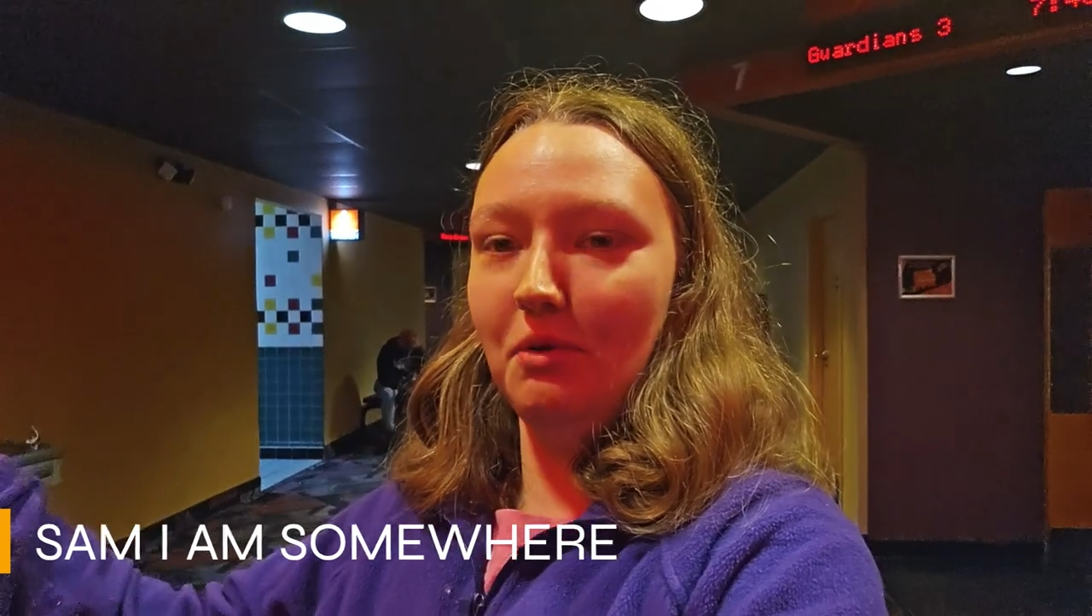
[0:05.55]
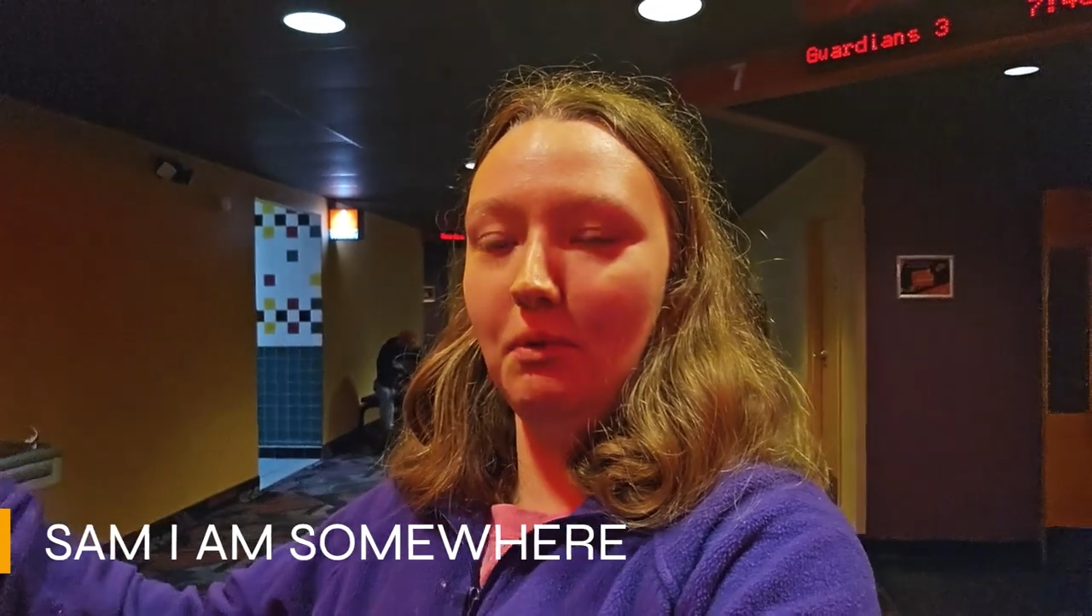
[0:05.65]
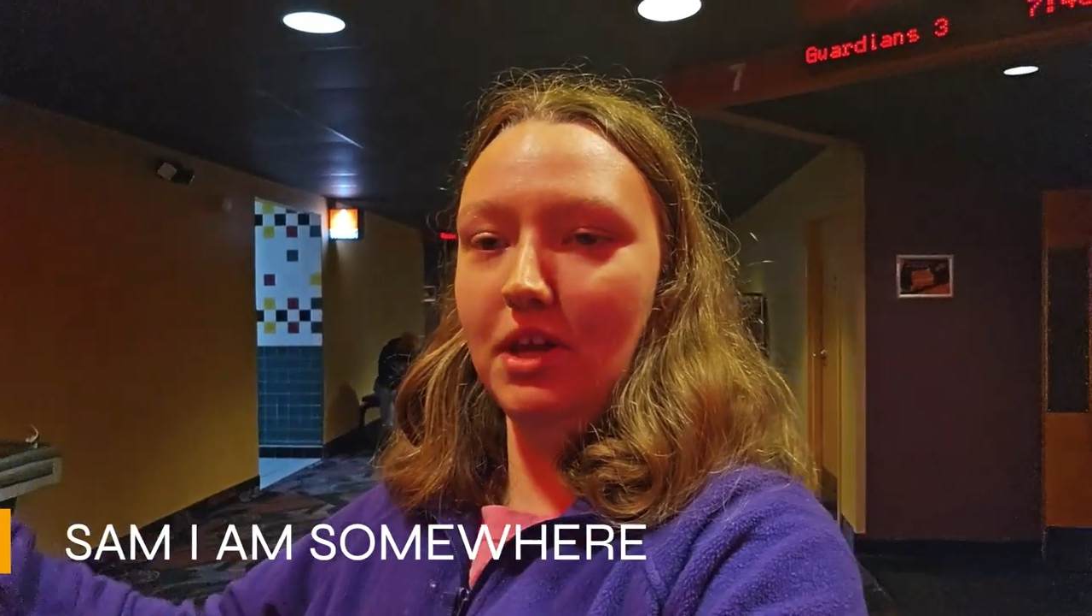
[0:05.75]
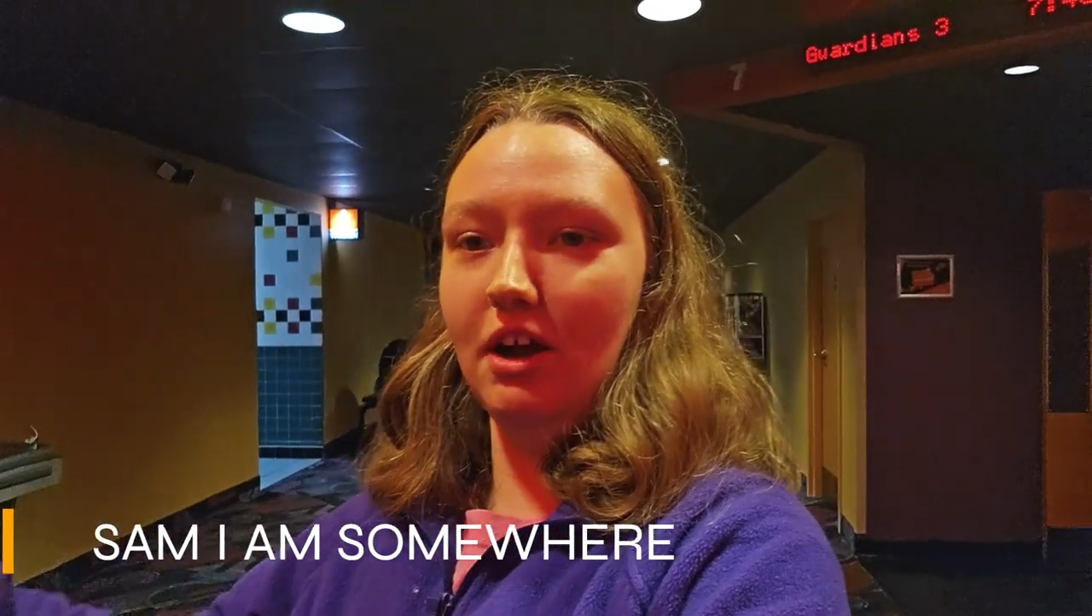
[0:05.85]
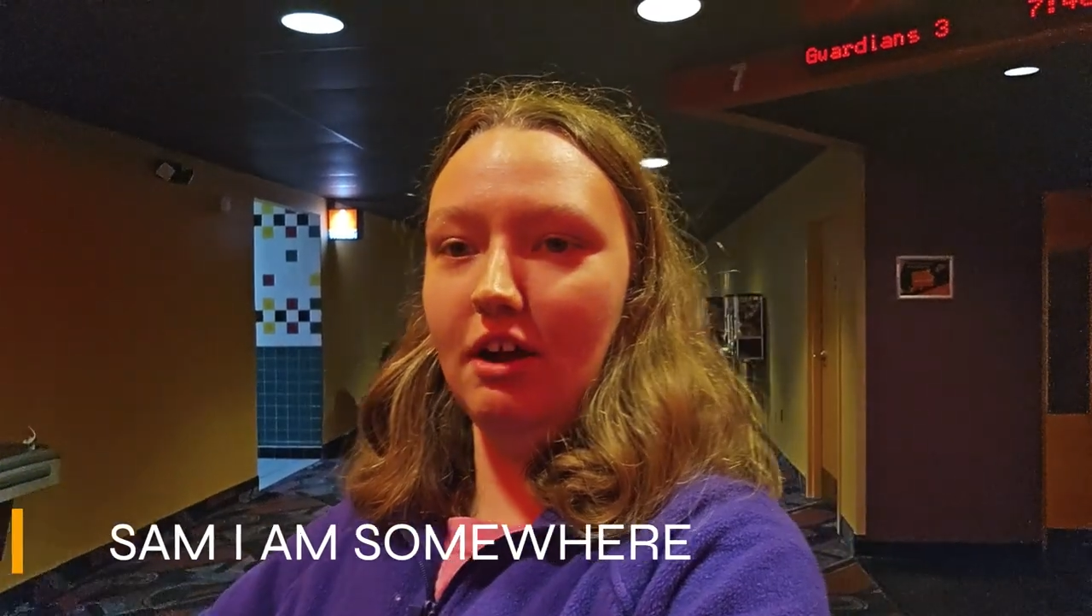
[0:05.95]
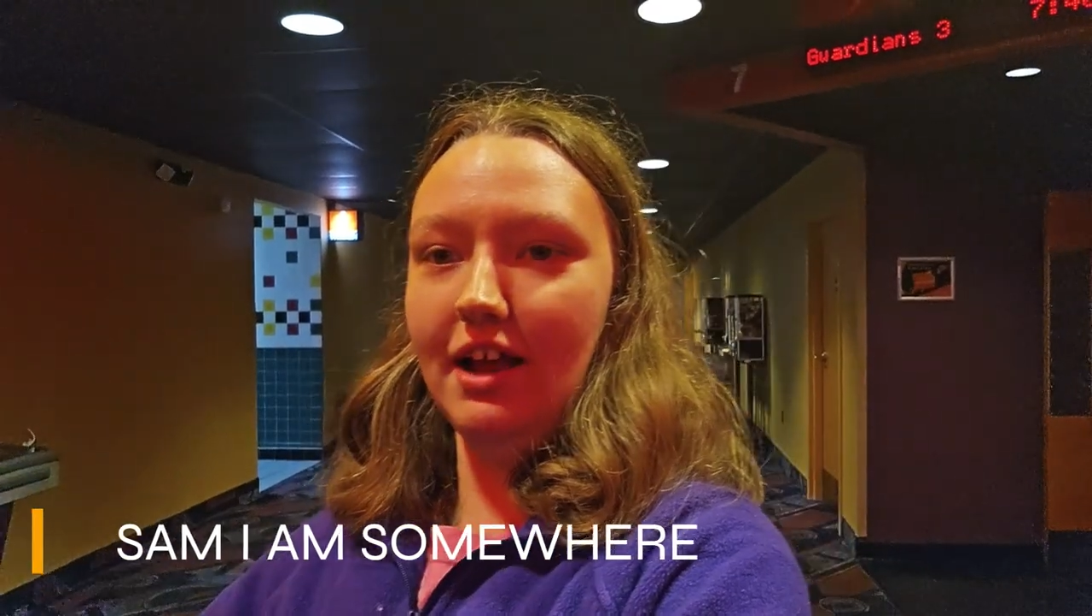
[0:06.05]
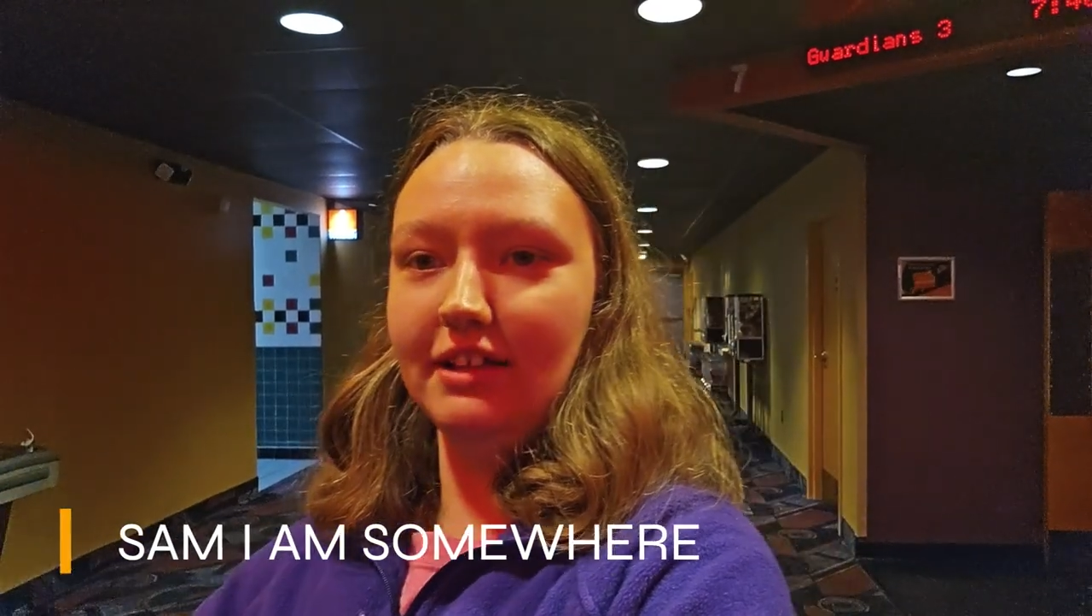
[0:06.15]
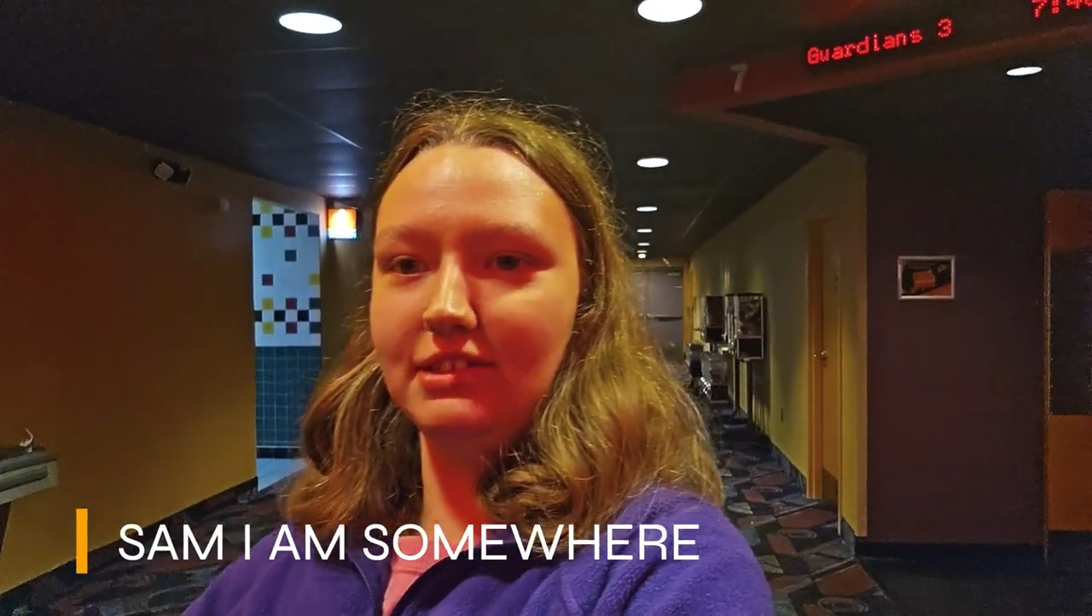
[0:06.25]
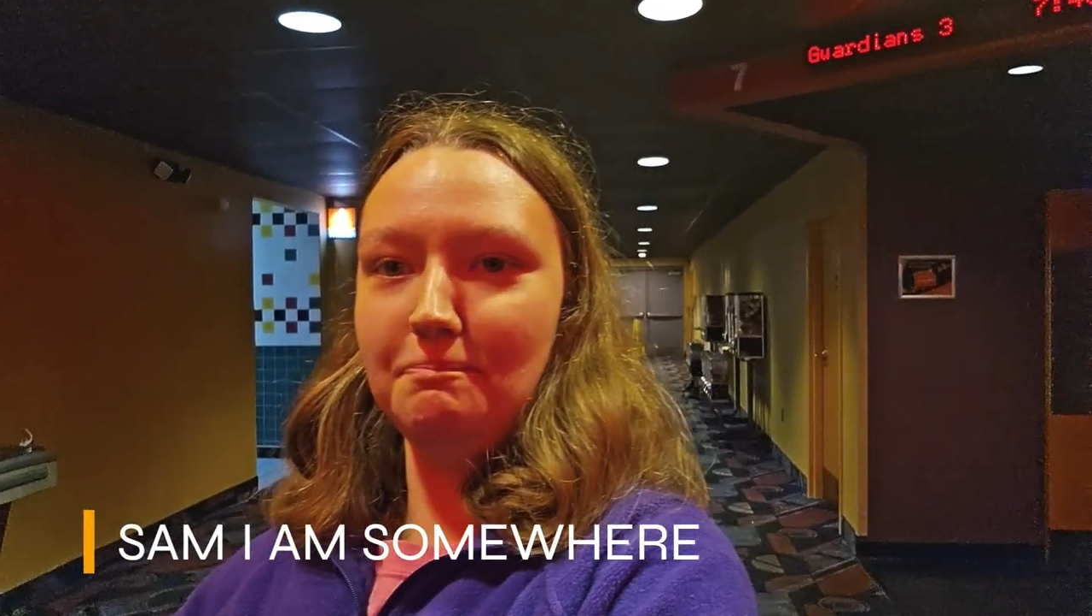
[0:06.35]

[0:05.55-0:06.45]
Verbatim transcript: we are at the